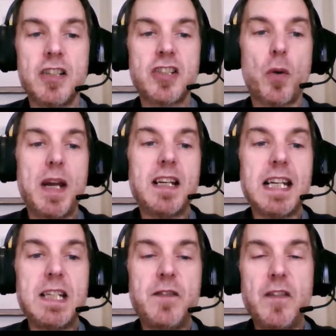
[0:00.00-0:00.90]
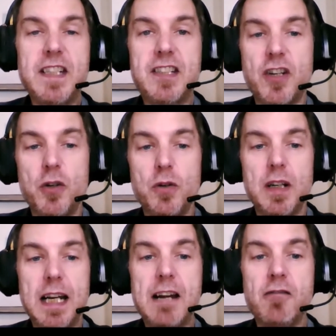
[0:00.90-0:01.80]
So in
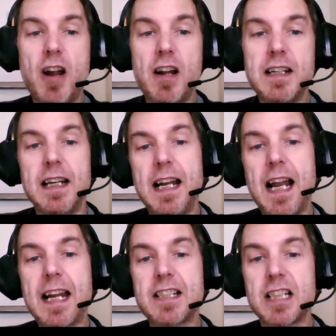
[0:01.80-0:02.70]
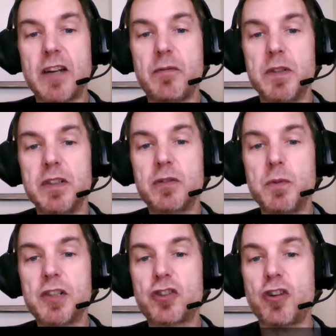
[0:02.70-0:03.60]
1952, Iran elects a
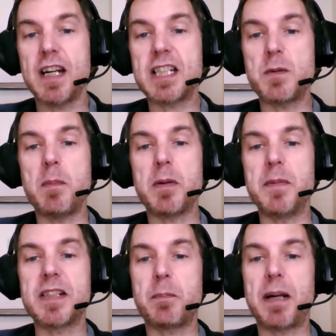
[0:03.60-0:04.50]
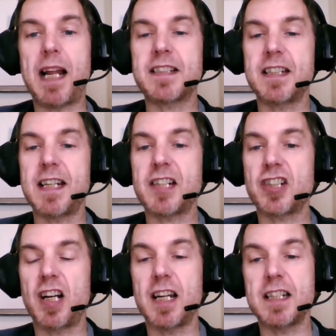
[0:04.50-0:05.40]
government which tries to implement a plan to
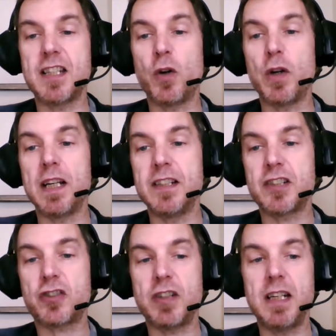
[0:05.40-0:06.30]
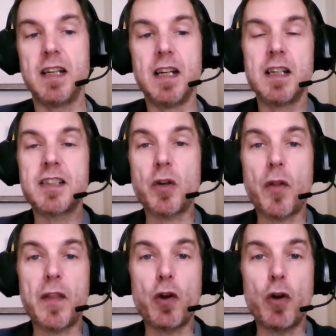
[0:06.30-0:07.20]
nationalize the oil industry so
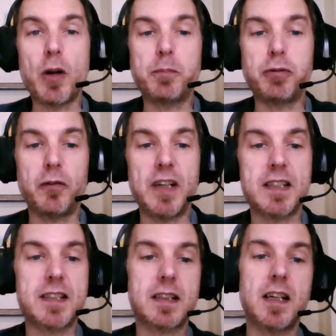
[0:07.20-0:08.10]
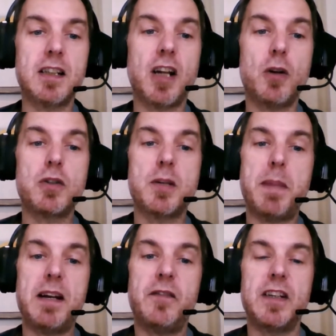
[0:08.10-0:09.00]
that the oil profits can go to
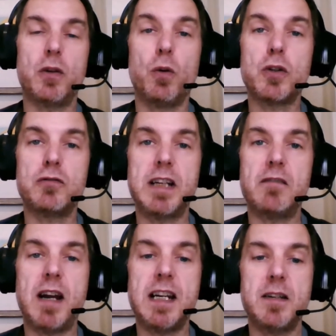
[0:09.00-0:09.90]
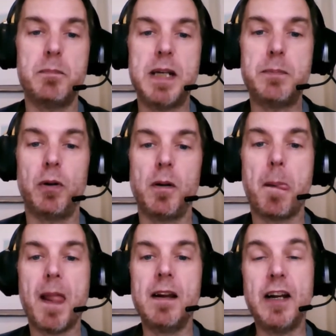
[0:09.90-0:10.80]
benefit ordinary Iranian
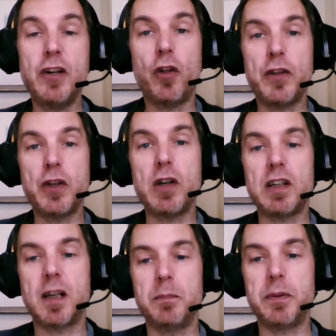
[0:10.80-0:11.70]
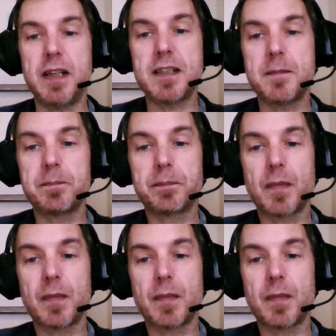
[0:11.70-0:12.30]
people and not the oil companies.